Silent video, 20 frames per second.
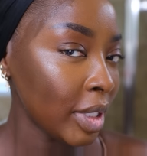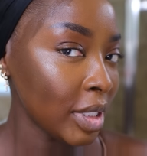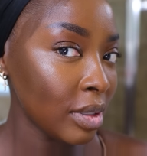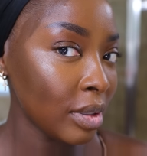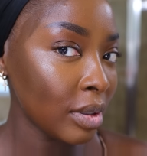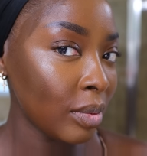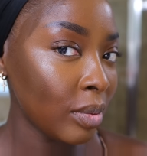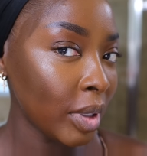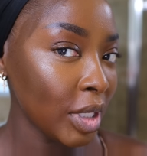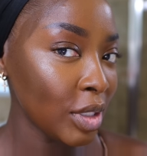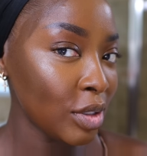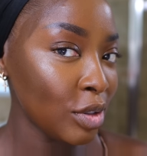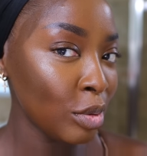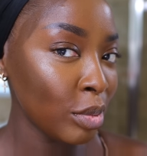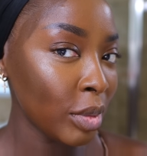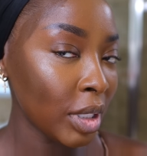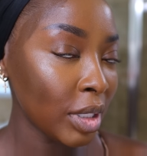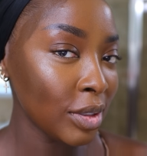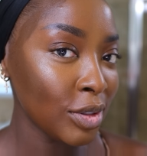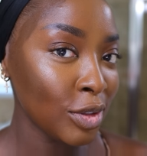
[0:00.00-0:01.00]
I took way
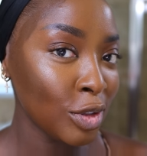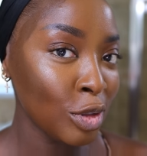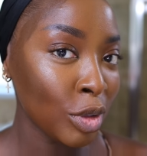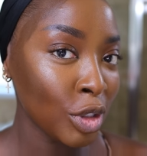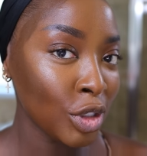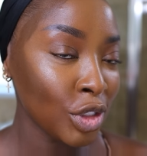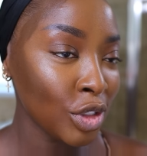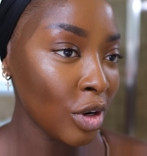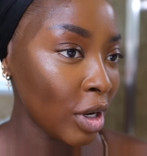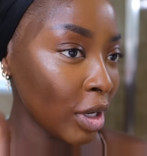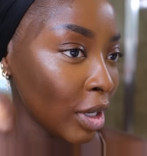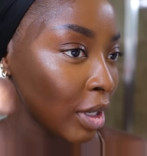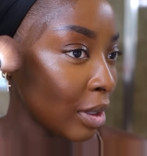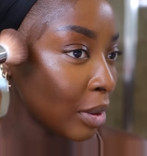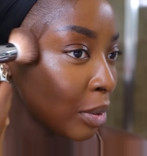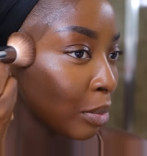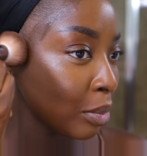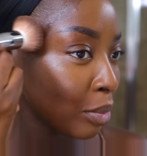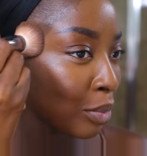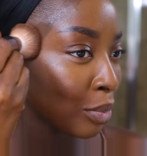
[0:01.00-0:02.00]
too much. Too much
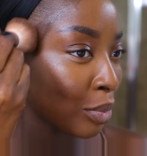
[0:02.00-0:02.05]
talking.